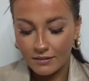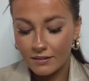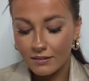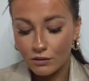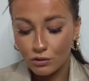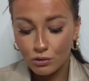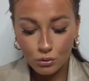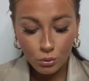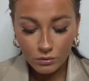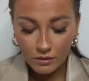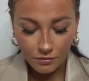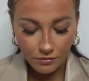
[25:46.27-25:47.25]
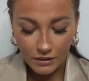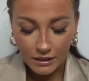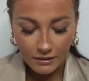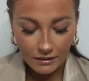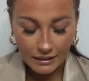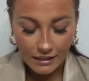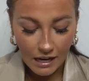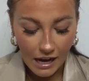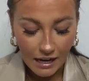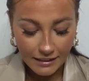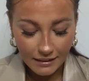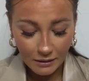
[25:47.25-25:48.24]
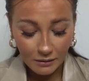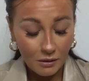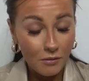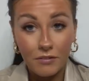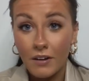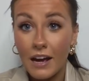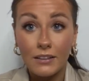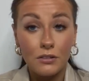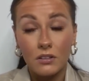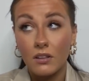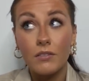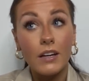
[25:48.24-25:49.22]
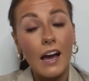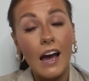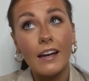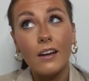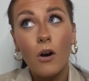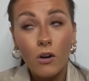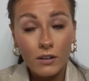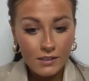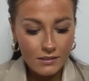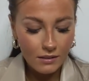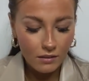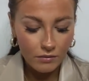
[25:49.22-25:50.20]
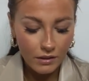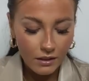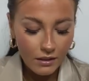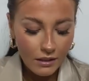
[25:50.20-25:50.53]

This is so different. Like, I love, I just love it. I honestly love it.